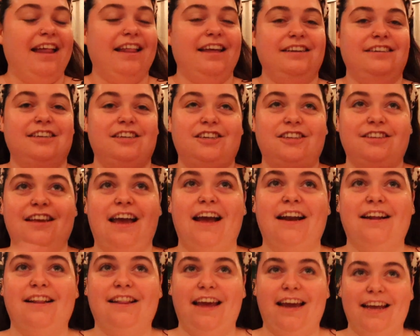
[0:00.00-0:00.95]
I like to just
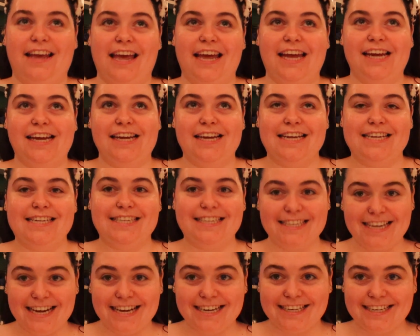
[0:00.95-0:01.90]
kind of like
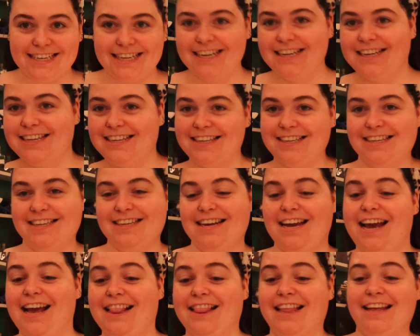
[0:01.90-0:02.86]
sit
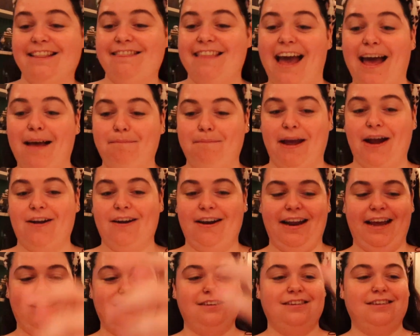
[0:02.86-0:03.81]
and let that
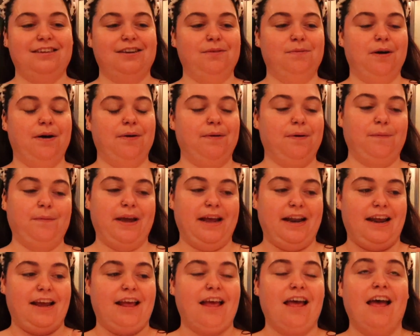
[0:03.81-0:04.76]
marinate while we're
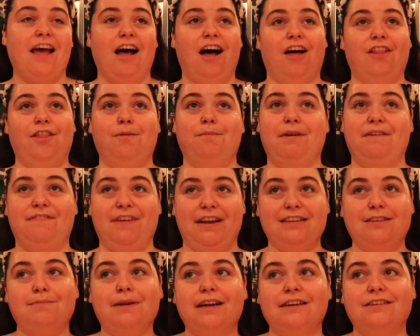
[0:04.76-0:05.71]
waiting. Although my
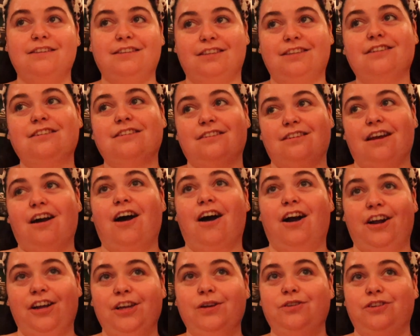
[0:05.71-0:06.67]
face masks
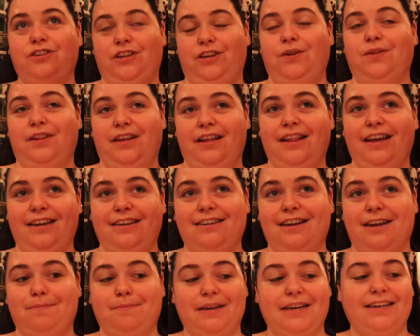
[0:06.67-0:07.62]
are usually only like
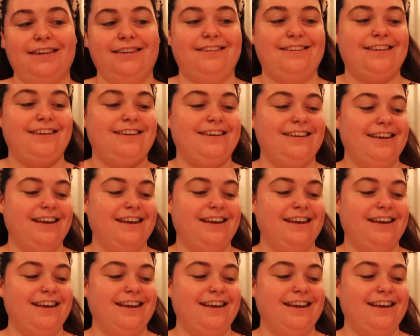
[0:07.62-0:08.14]
10 minutes.